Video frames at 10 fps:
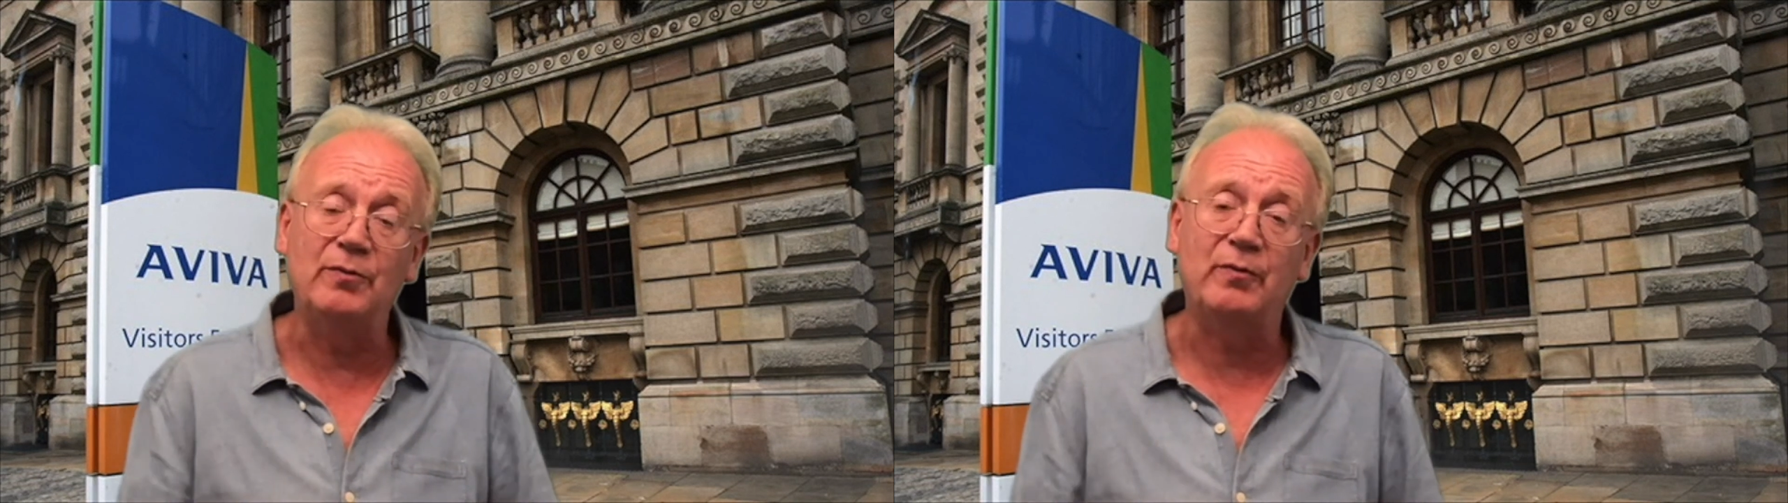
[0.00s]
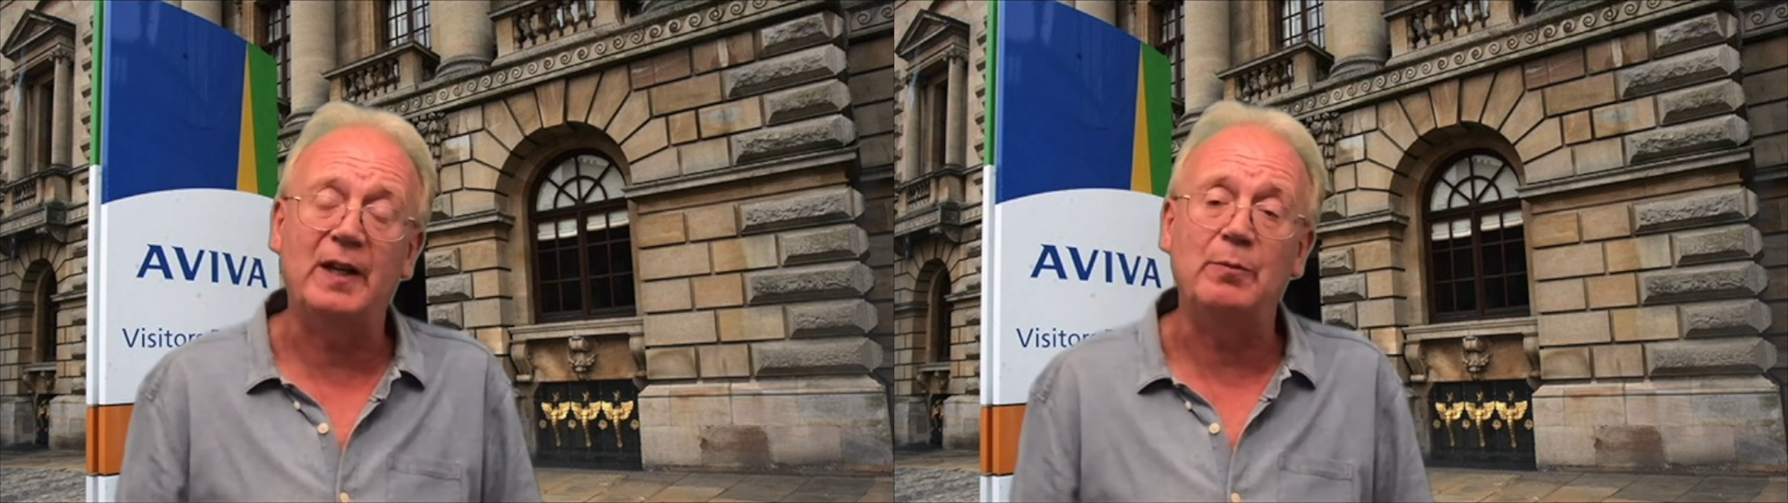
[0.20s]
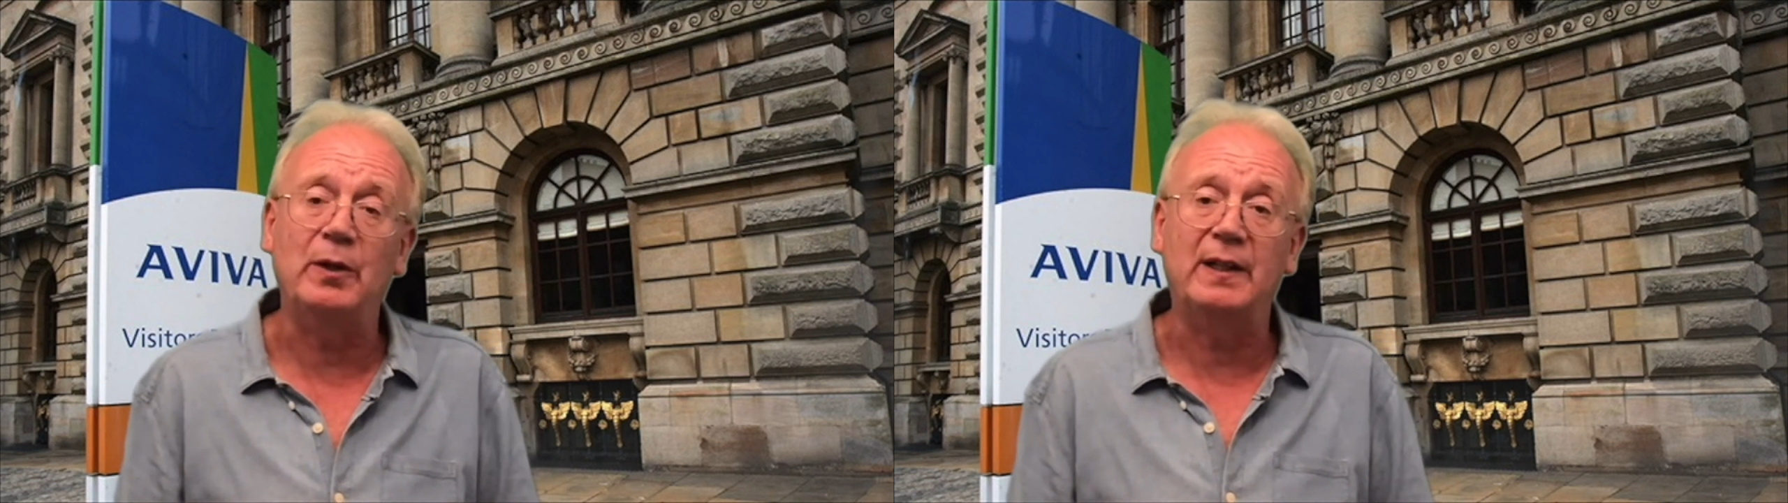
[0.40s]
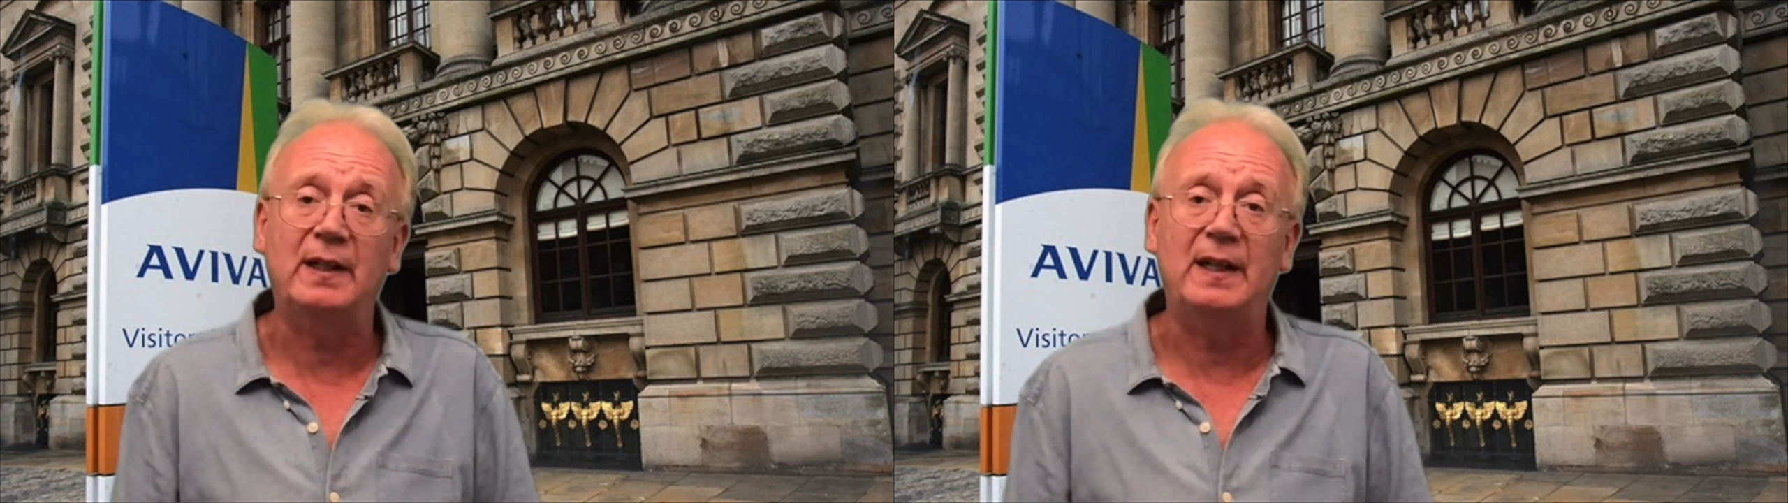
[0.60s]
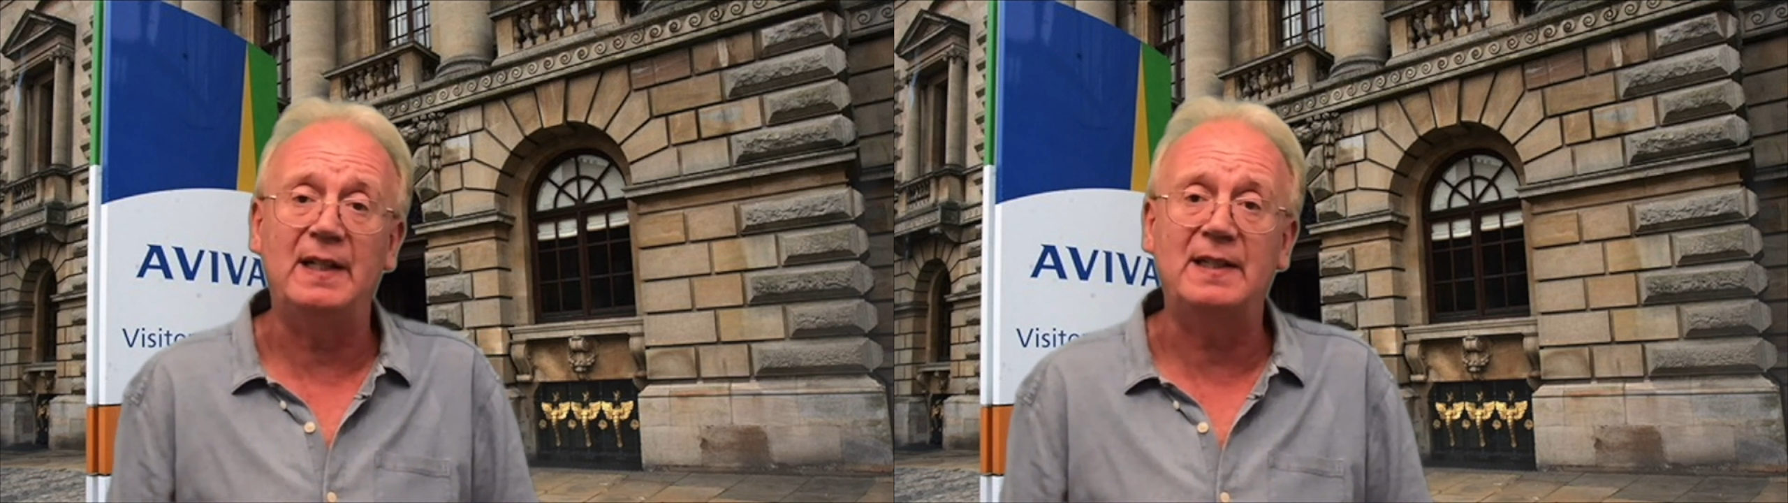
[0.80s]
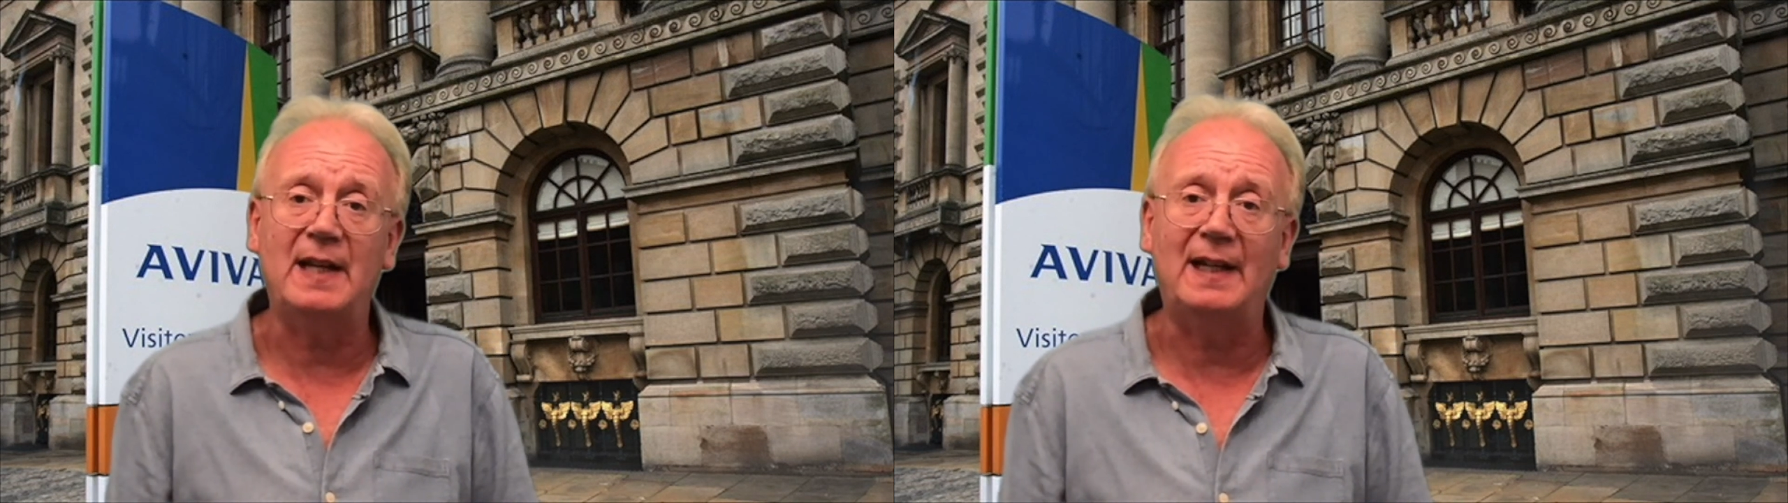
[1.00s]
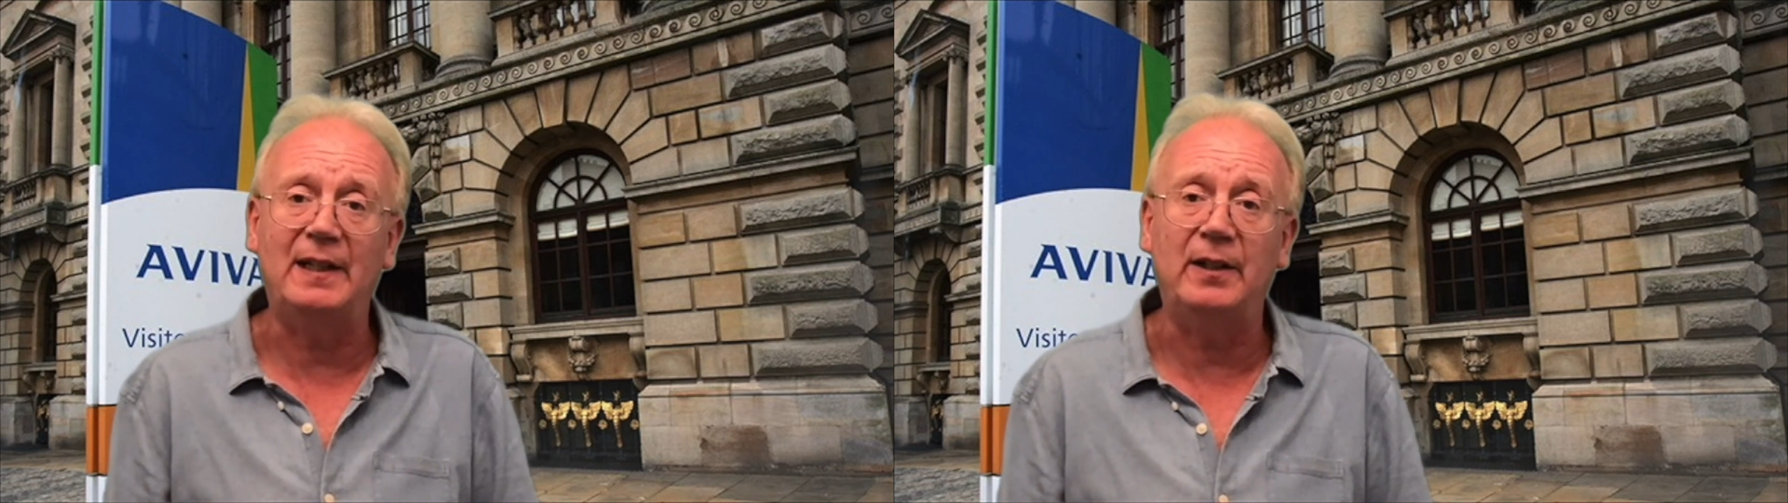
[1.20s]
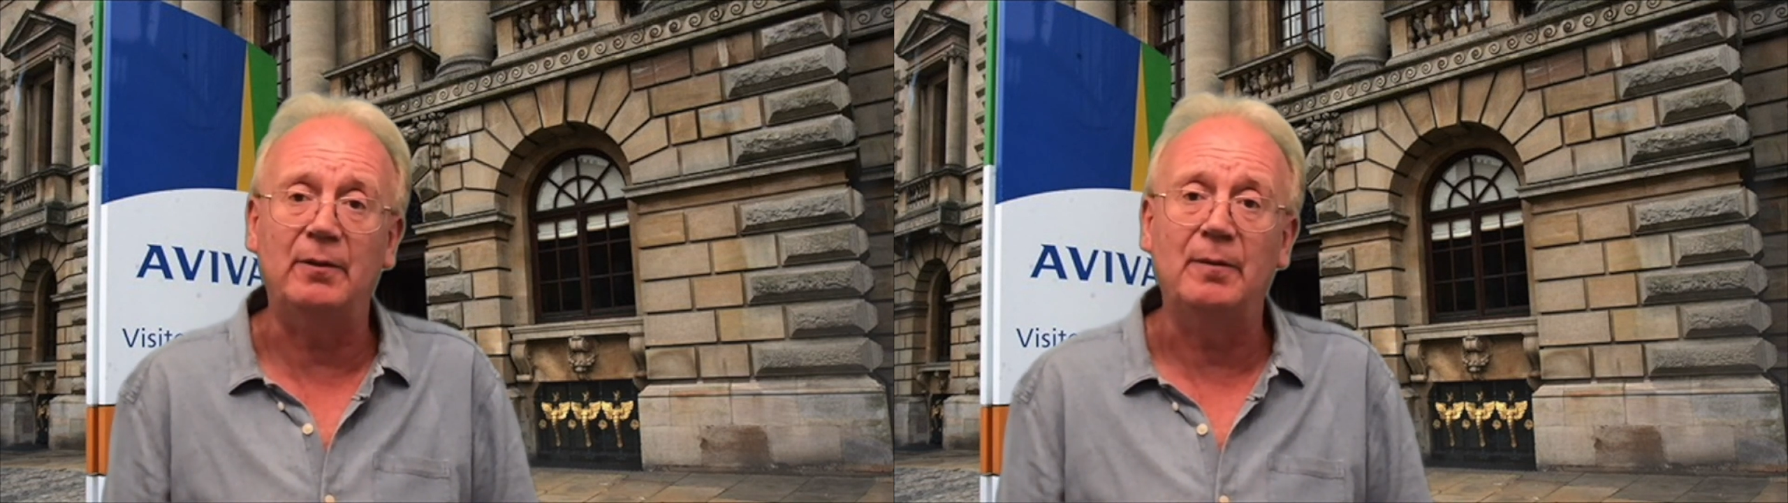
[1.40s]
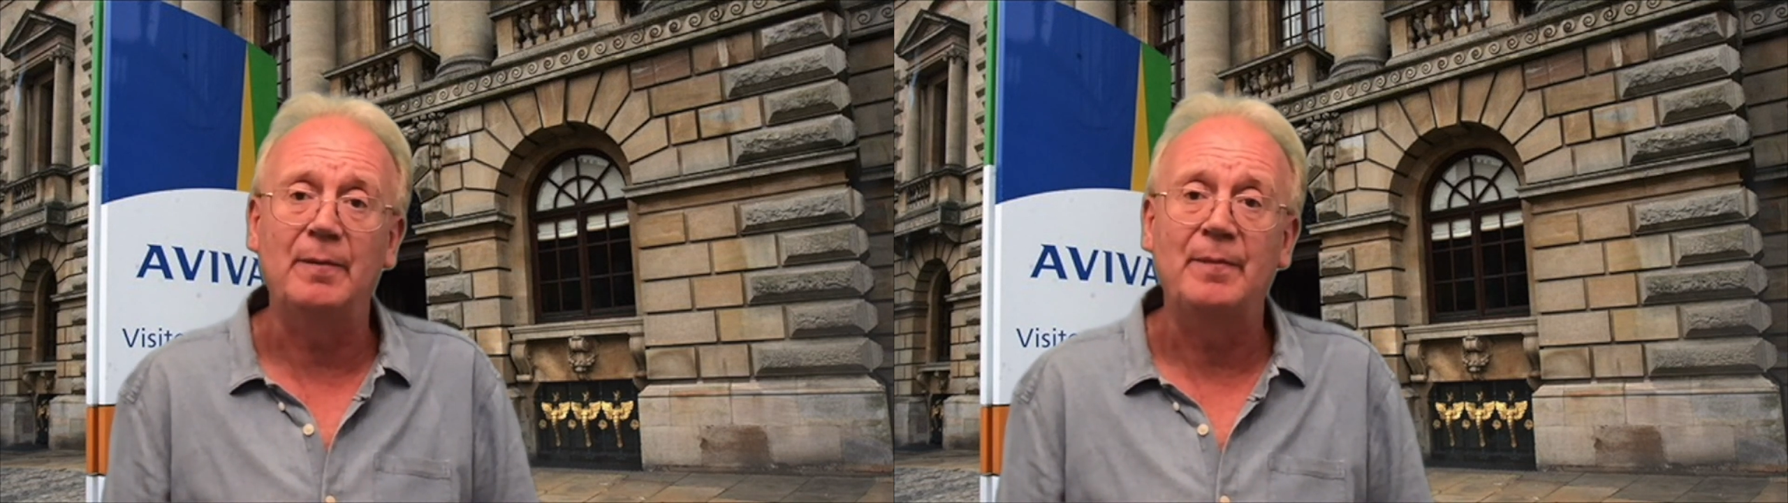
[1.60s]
framework is telling you.